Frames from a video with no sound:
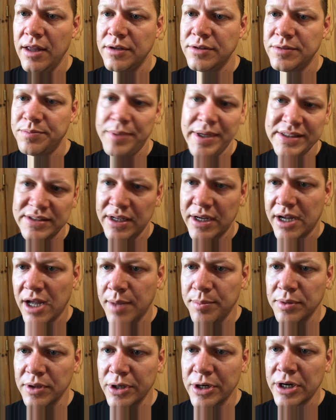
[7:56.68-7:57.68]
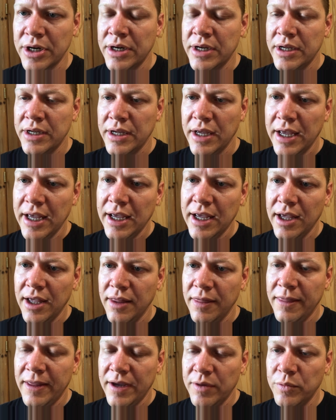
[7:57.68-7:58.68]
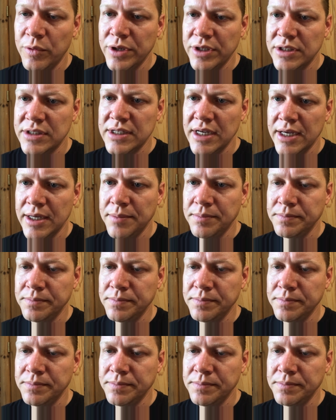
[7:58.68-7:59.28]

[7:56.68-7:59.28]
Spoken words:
It's basically a coupler that would